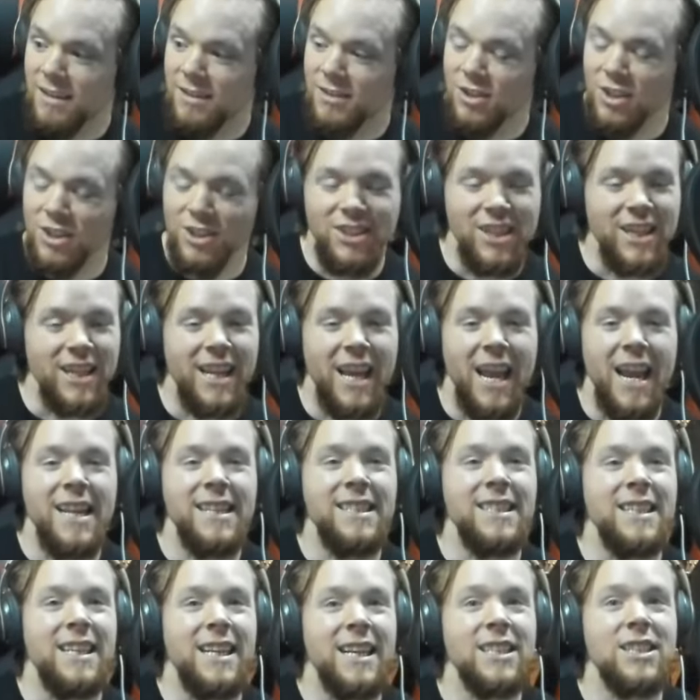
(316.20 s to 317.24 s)
just in case
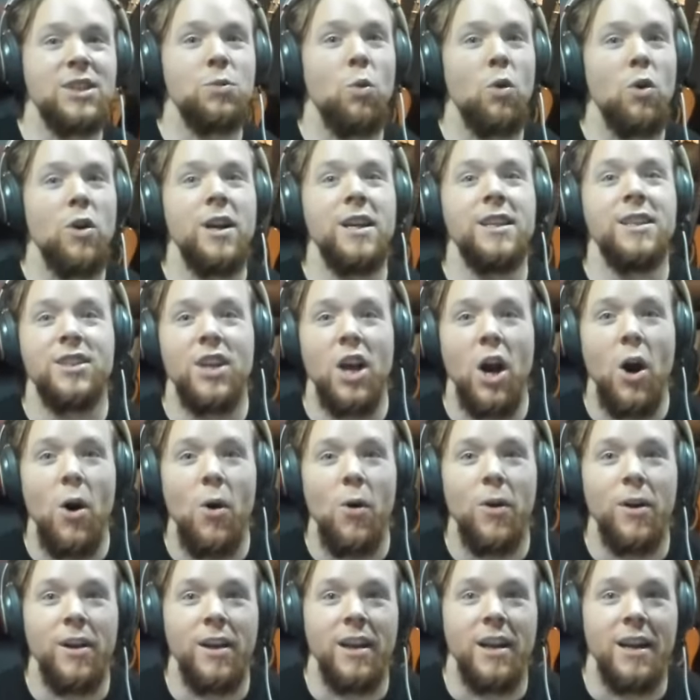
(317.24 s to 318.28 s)
he gets where he's
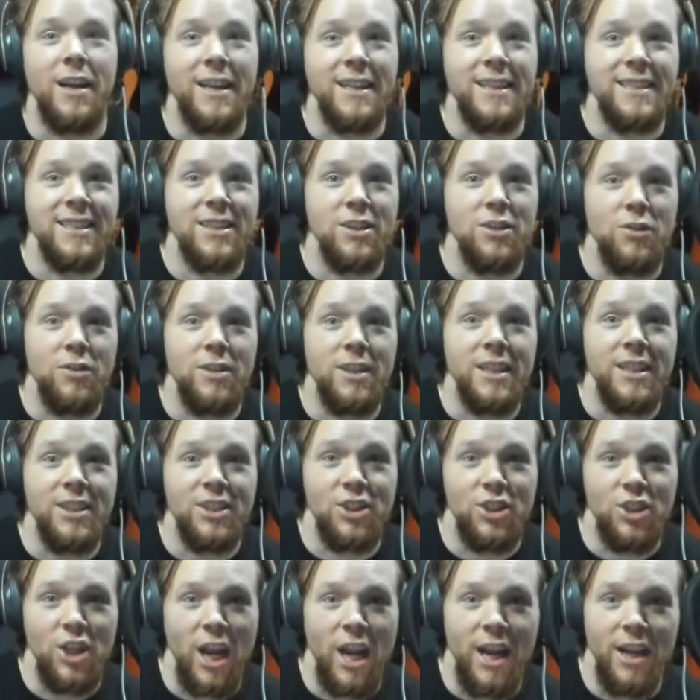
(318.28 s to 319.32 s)
going and he still needs
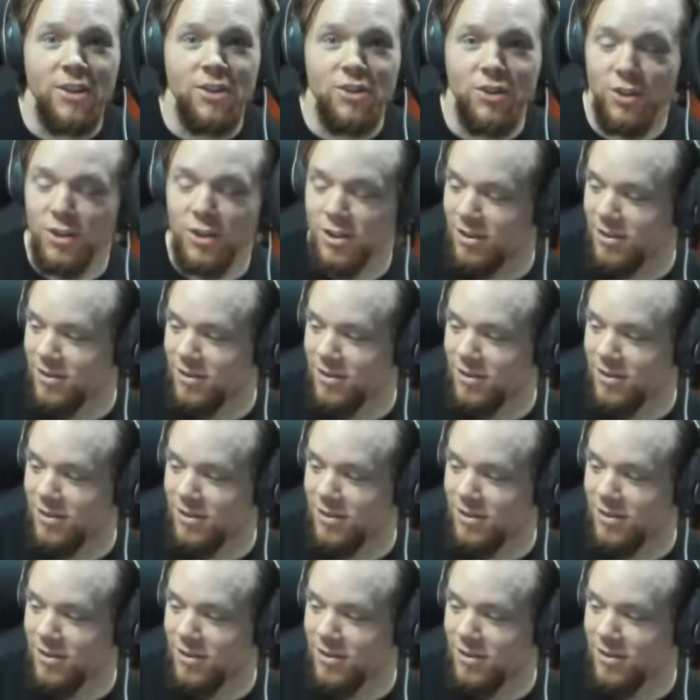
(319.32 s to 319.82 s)
change.